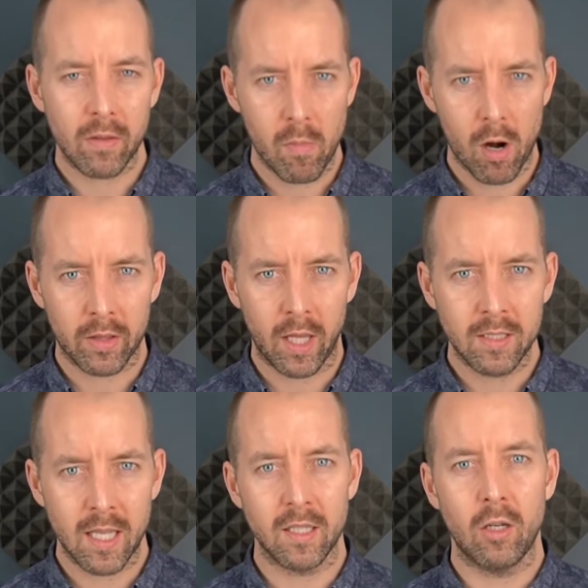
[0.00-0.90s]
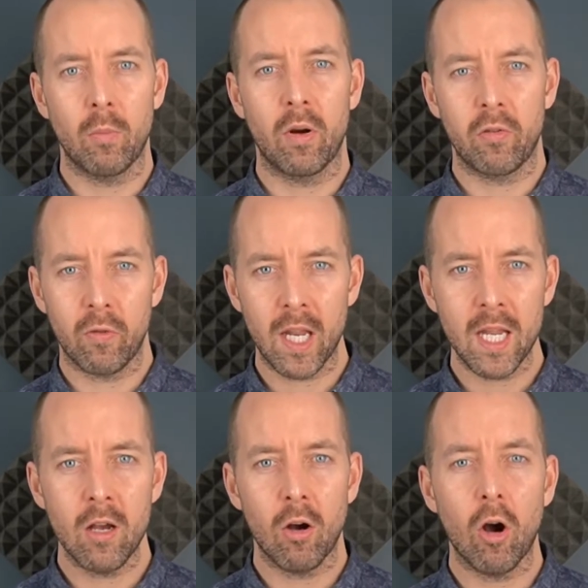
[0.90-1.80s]
to mark this as a number
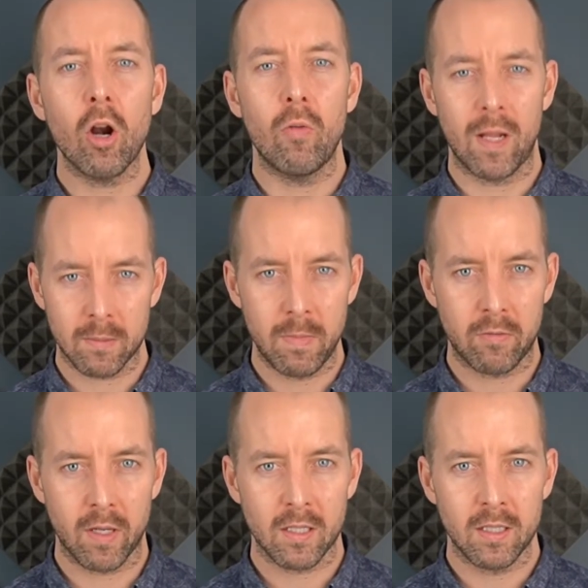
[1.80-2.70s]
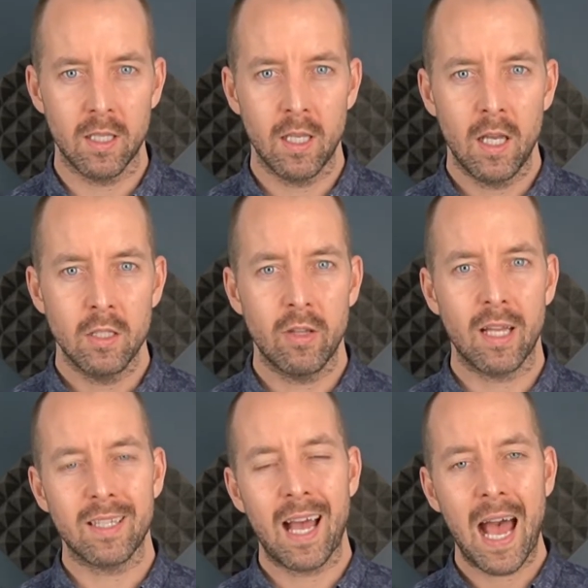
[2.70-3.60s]
three on our risk matrix, so
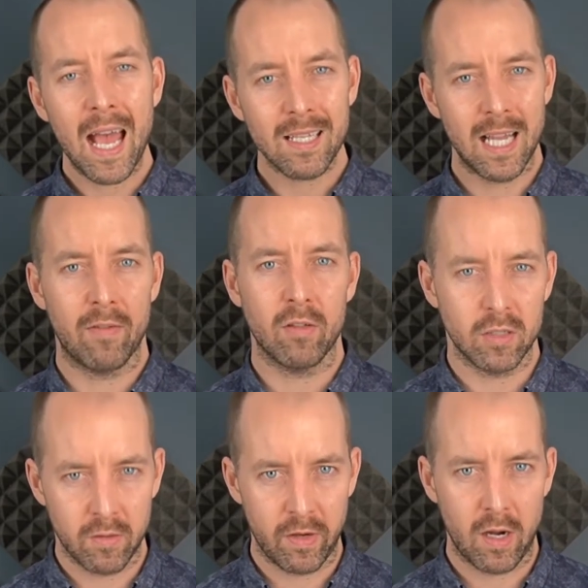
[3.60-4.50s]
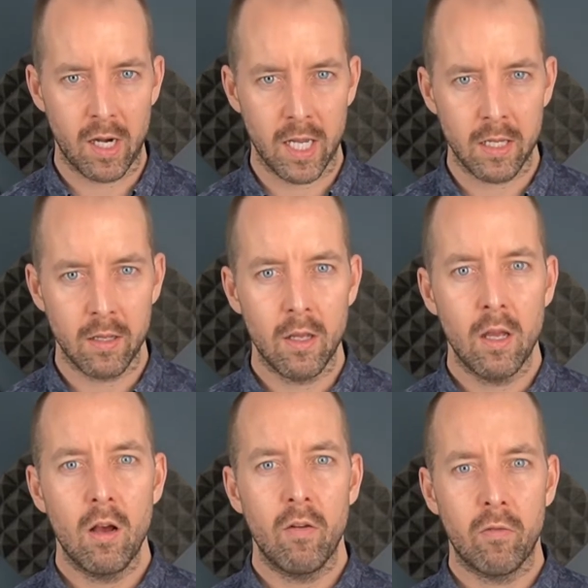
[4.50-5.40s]
that's the highest level of severity
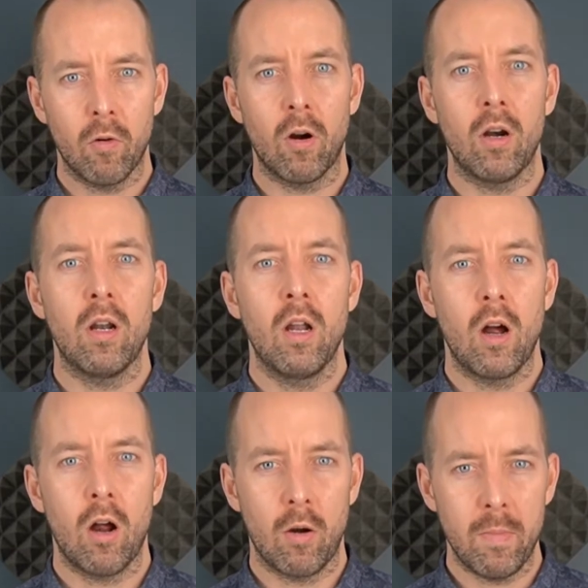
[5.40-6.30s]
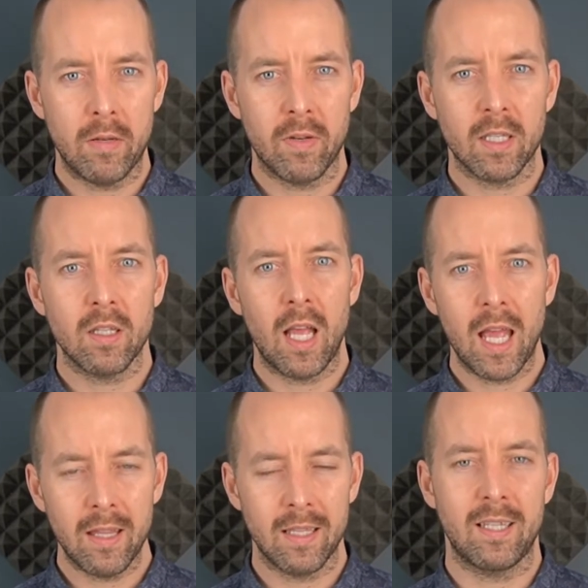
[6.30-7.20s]
for our matrix
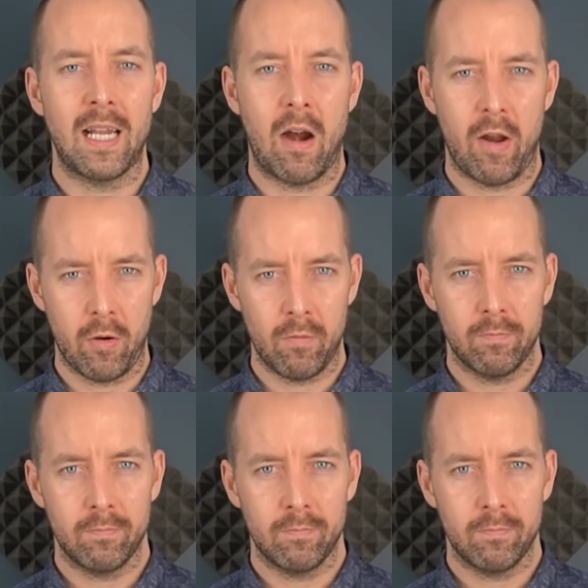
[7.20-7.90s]
in this scenario.